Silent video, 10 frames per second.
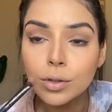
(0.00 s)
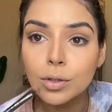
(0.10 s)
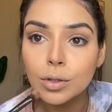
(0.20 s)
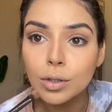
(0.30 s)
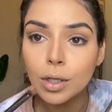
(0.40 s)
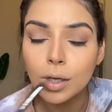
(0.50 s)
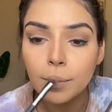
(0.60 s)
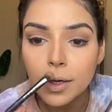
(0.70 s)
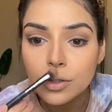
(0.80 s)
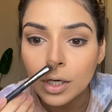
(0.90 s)
And then
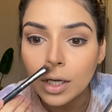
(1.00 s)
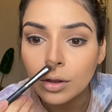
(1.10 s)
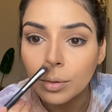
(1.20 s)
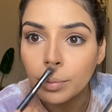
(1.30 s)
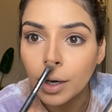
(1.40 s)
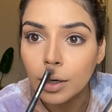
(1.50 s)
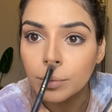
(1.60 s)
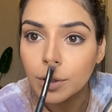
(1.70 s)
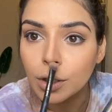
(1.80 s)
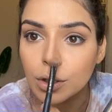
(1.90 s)
make sure I get the bottom
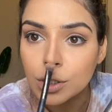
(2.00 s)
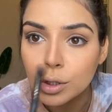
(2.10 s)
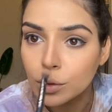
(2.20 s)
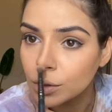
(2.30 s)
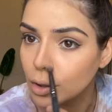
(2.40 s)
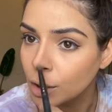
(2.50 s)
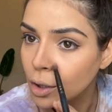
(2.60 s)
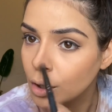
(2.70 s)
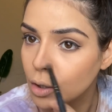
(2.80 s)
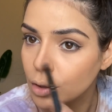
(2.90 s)
here too.
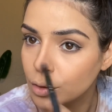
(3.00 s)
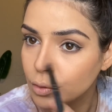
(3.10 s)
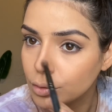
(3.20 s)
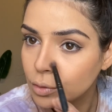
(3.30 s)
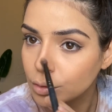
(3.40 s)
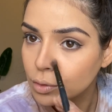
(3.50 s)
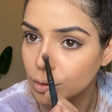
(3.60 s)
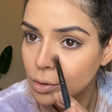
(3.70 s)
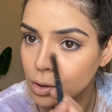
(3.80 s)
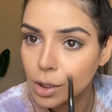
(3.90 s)

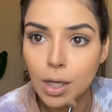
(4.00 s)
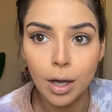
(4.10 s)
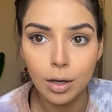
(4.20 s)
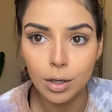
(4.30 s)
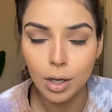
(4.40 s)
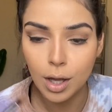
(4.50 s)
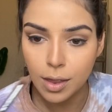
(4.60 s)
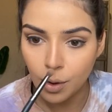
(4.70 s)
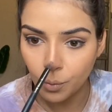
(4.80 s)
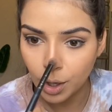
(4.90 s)
You see that? And
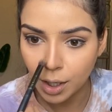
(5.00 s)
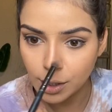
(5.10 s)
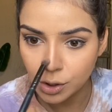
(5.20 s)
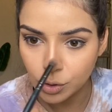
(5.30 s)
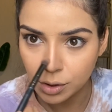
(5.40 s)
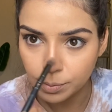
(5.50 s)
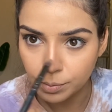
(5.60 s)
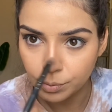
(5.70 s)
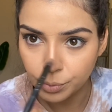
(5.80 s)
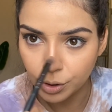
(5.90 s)
then what I like to do is
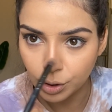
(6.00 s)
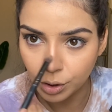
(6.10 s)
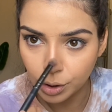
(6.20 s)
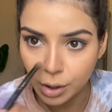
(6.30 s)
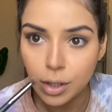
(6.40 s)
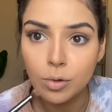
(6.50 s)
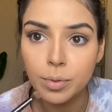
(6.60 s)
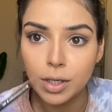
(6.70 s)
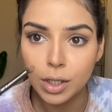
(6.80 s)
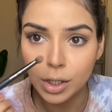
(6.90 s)
put a little
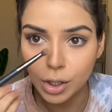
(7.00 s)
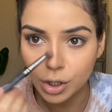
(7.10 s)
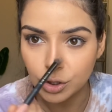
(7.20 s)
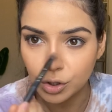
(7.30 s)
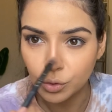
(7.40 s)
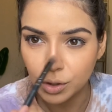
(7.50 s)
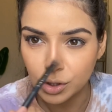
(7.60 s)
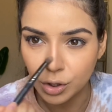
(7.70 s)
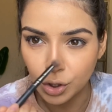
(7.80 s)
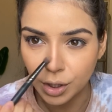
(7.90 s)
bit here just so it
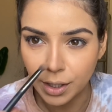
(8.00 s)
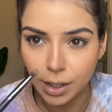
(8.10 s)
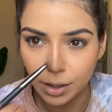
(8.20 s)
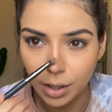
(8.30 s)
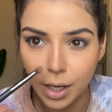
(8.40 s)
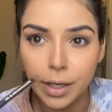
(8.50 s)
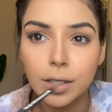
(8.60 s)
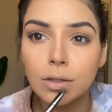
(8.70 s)
doesn't look like a line.